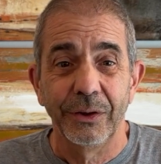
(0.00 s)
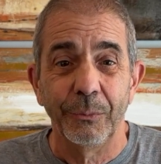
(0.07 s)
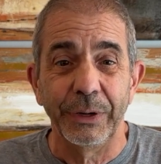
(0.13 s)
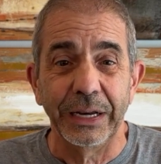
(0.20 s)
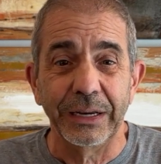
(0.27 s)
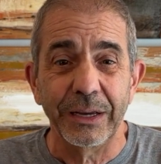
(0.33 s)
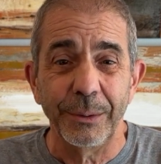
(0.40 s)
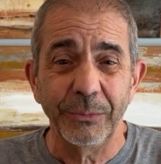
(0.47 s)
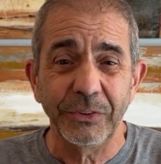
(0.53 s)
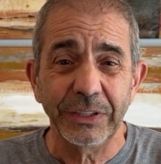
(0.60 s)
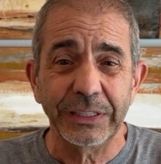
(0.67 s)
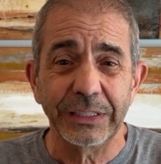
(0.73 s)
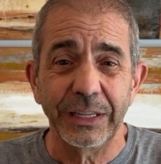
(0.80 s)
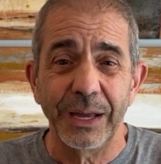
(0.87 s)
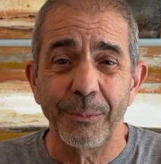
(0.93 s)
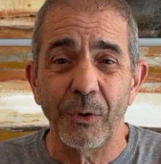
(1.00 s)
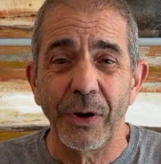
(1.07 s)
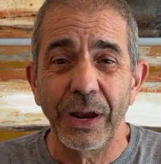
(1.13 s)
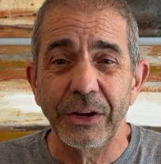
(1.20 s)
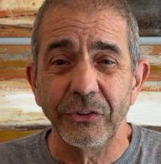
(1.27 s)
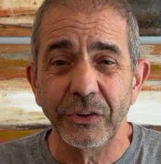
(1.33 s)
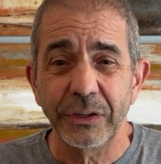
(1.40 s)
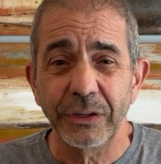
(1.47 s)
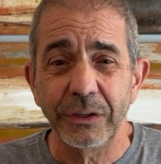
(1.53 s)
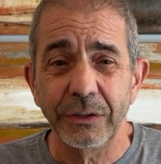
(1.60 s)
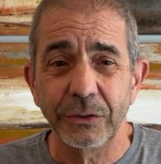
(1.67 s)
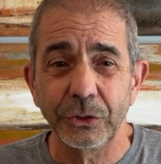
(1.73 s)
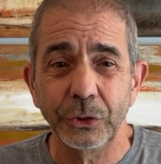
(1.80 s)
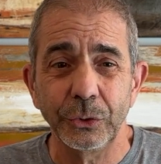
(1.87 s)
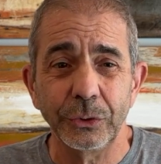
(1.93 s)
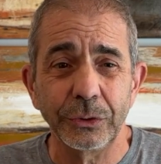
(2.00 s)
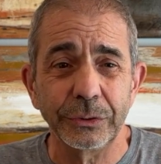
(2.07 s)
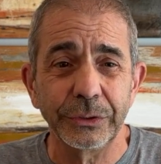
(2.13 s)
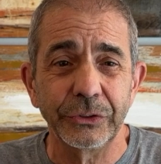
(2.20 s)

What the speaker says: When it comes to collaboration, Google